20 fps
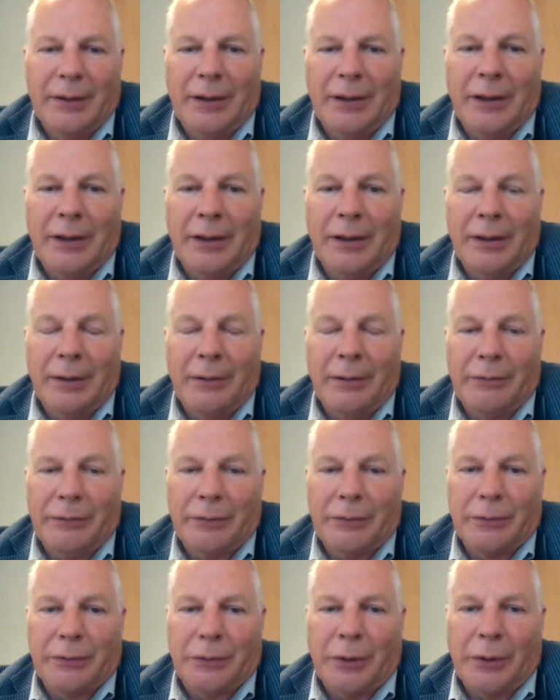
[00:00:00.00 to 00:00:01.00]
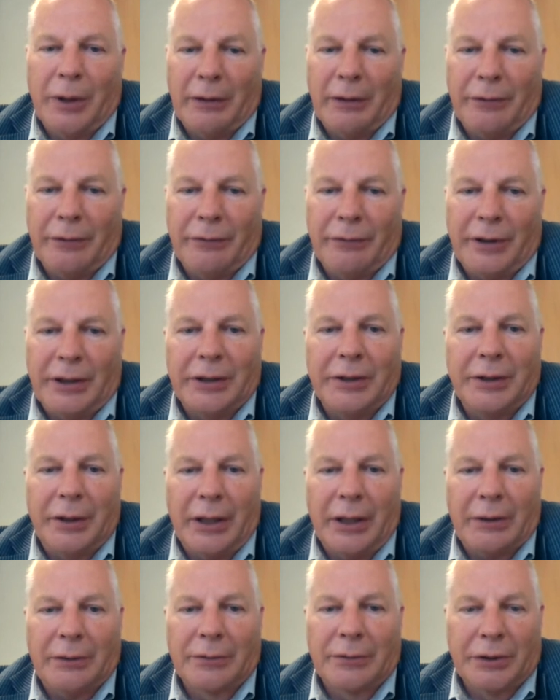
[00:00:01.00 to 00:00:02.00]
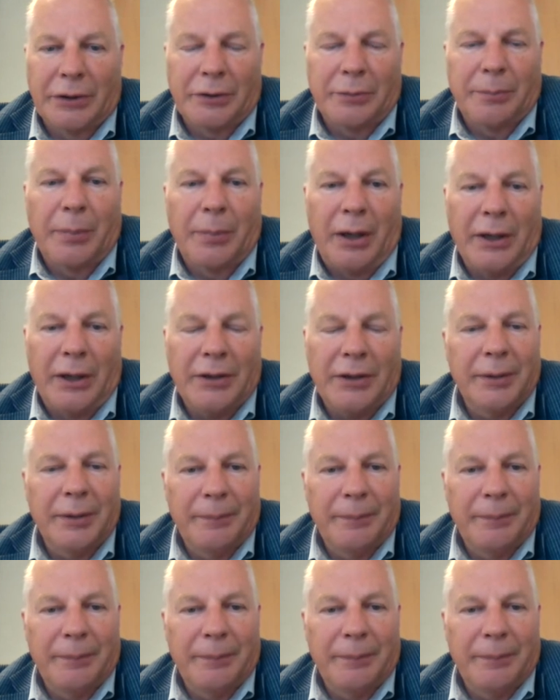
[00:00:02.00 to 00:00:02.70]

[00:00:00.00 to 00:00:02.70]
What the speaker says: to have a very accurate part.